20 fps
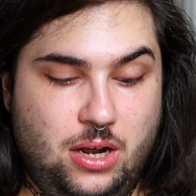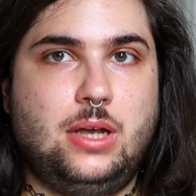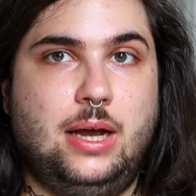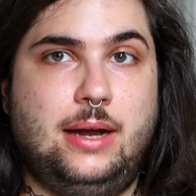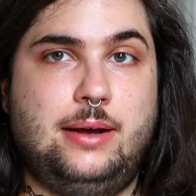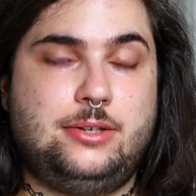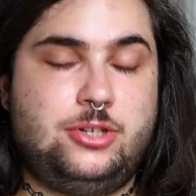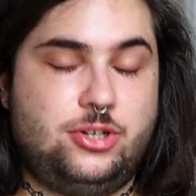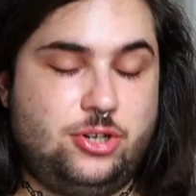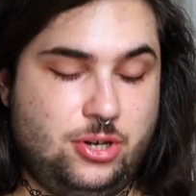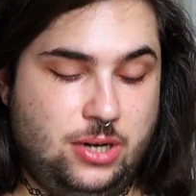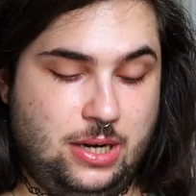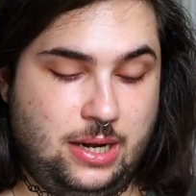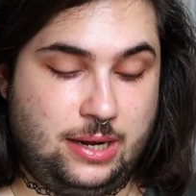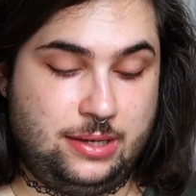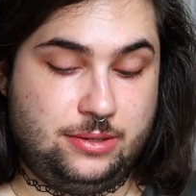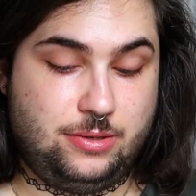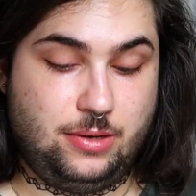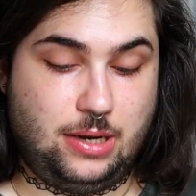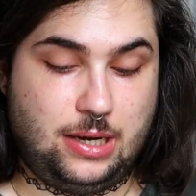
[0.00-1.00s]
Actually,
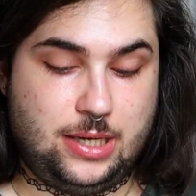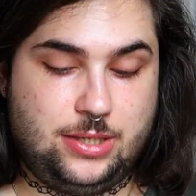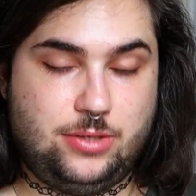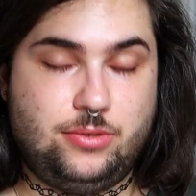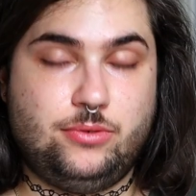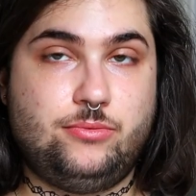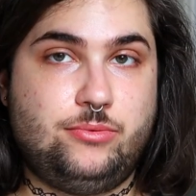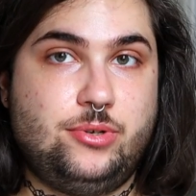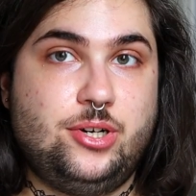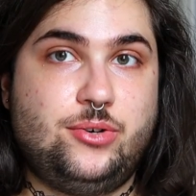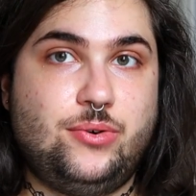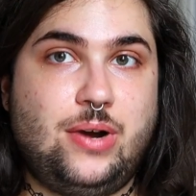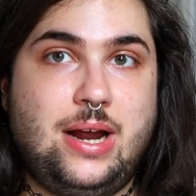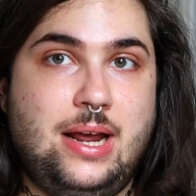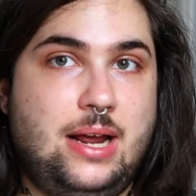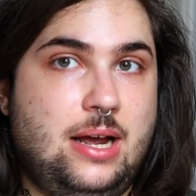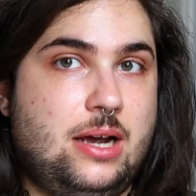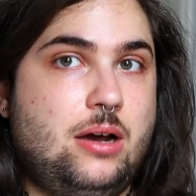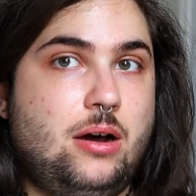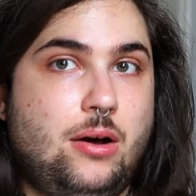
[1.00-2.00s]
I don't regret
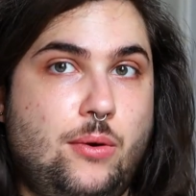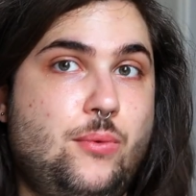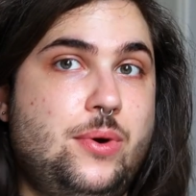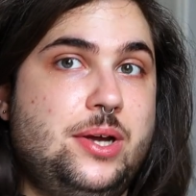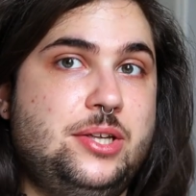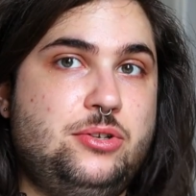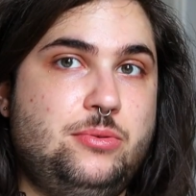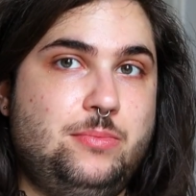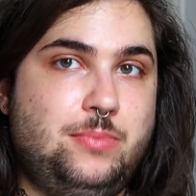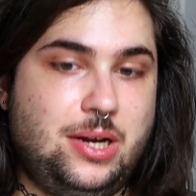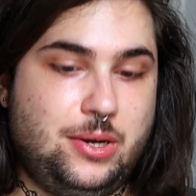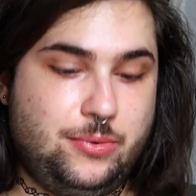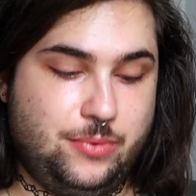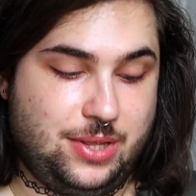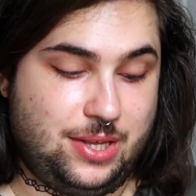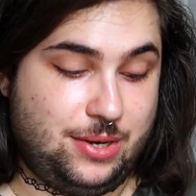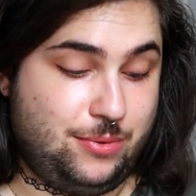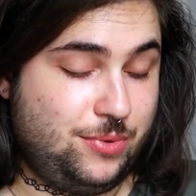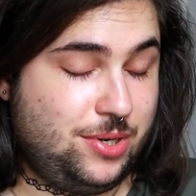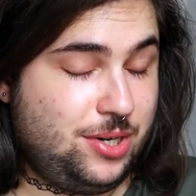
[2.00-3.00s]
it. I can't wait to play
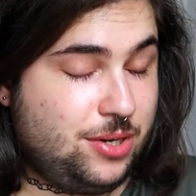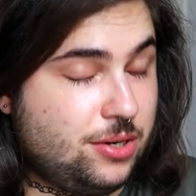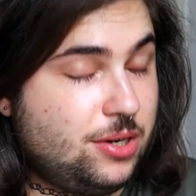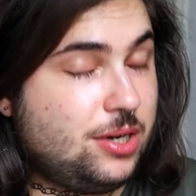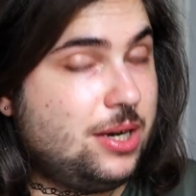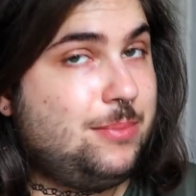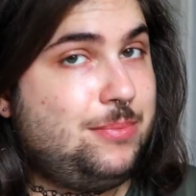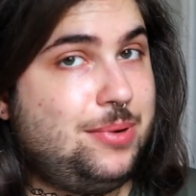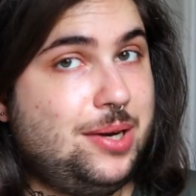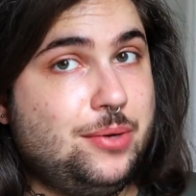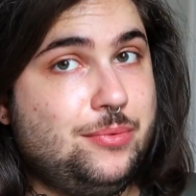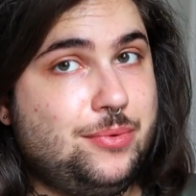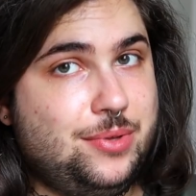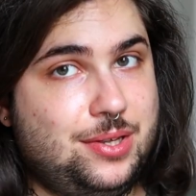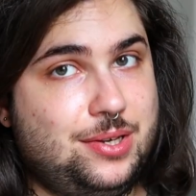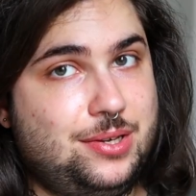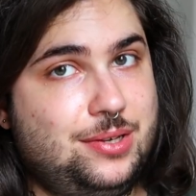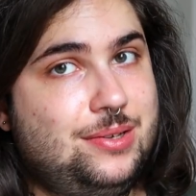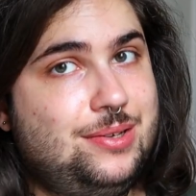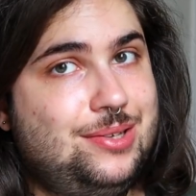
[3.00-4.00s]
with it. We're not gonna play
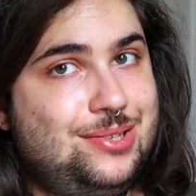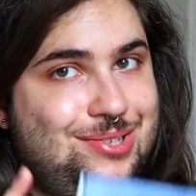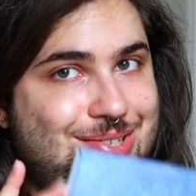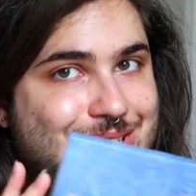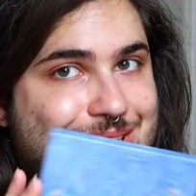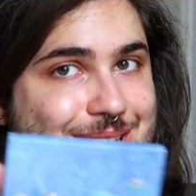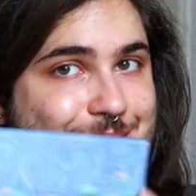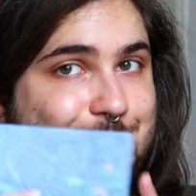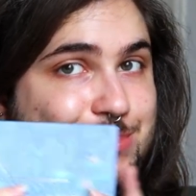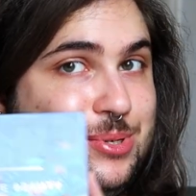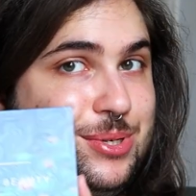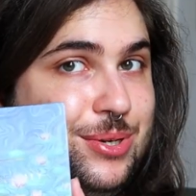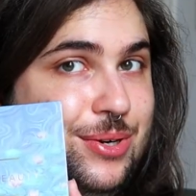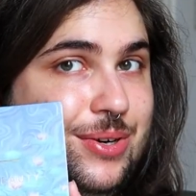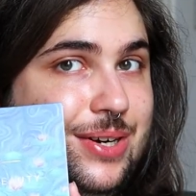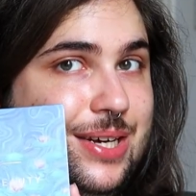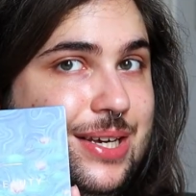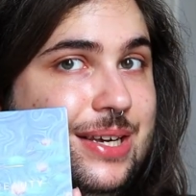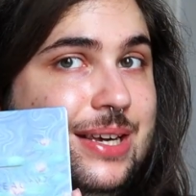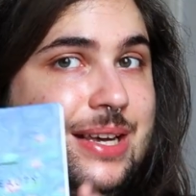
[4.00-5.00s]
with it today, I'm
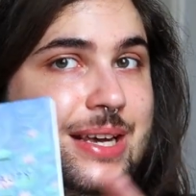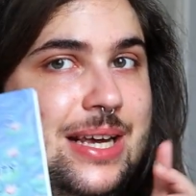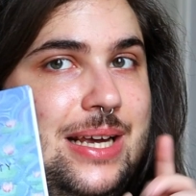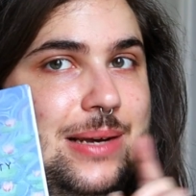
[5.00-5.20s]
sorry.